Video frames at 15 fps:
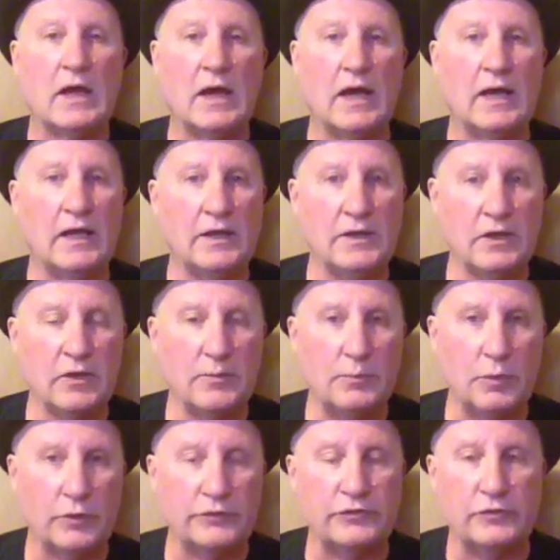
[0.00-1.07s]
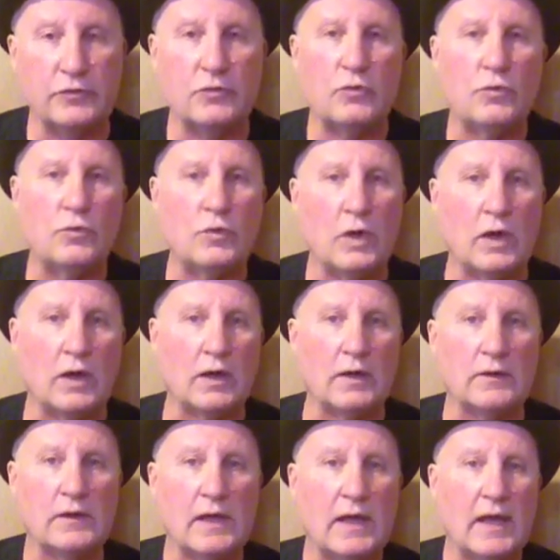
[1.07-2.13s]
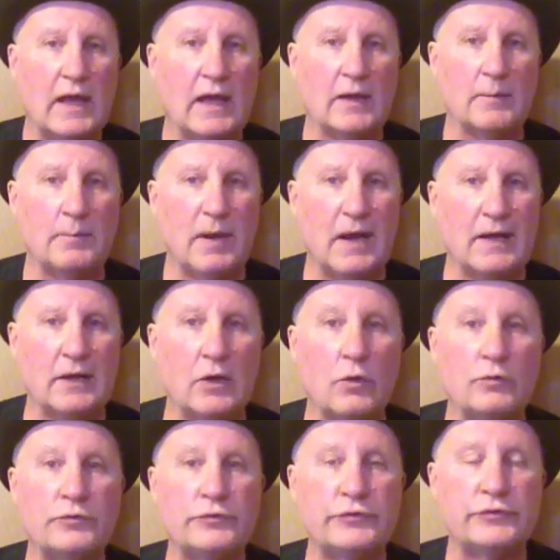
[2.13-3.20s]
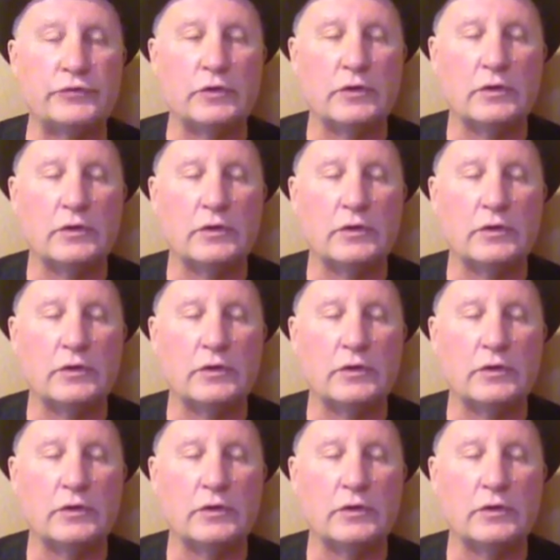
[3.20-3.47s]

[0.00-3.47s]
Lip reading: I had another person who had a BIOS